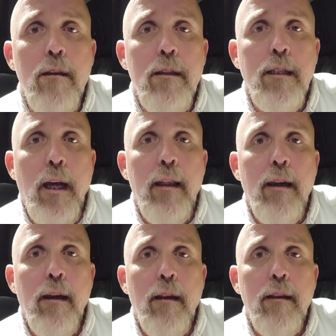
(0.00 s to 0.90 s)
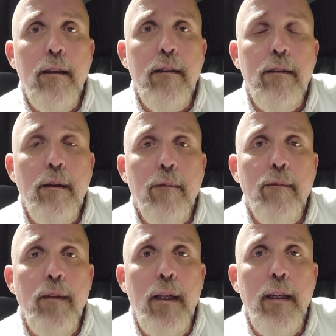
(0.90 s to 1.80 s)
the side of
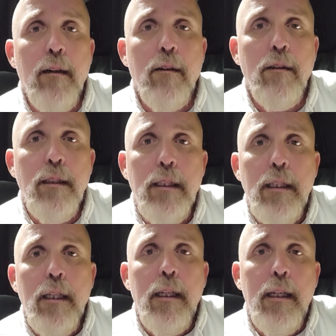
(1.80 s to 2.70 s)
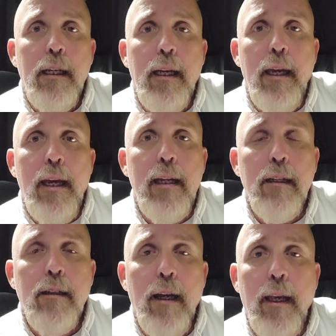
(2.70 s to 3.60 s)
the hill, and
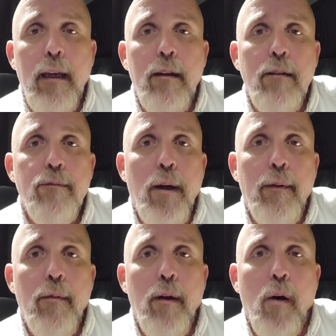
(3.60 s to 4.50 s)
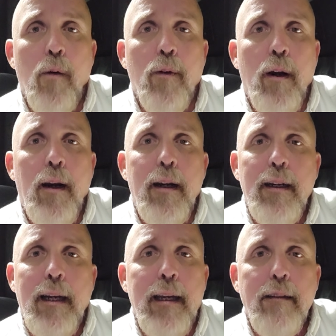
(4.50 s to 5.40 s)
looked like it probably went
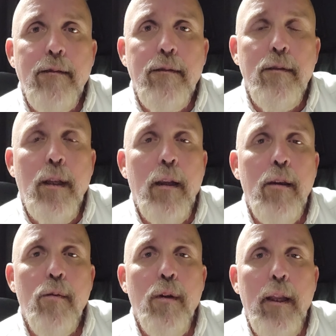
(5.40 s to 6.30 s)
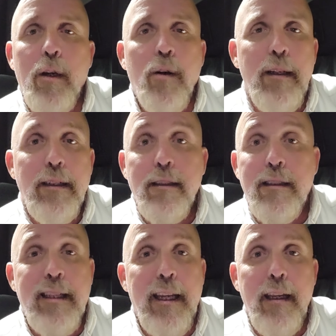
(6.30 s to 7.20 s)
over. That you really couldn't
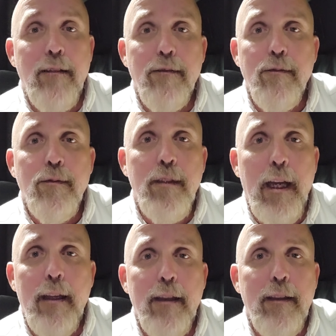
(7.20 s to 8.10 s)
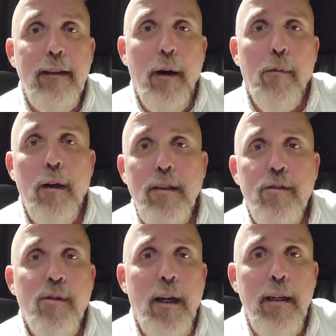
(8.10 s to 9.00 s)
see that there was a
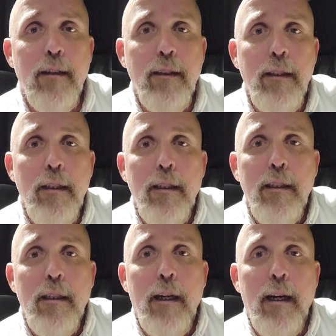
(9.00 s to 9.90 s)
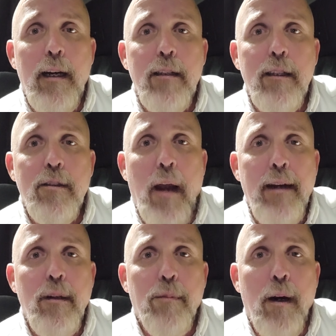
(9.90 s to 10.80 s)
truck, the
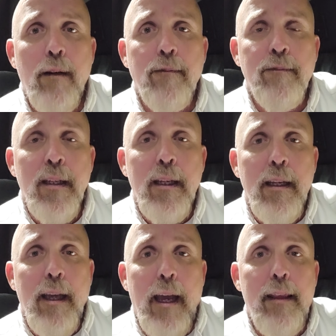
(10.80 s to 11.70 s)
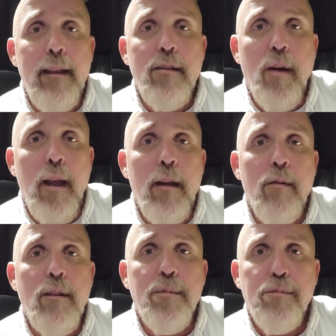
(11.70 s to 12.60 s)
tractor part, and the trailer
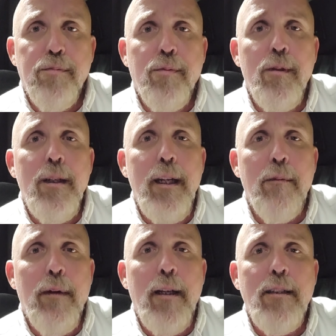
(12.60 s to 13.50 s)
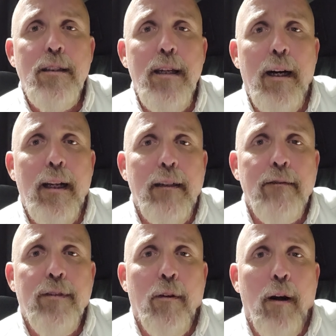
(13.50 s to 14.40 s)
was pretty much done
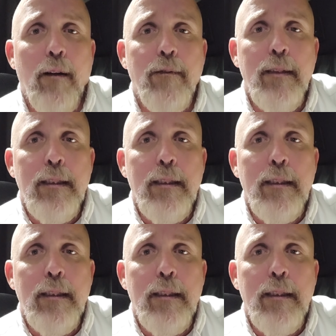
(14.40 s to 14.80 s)
for.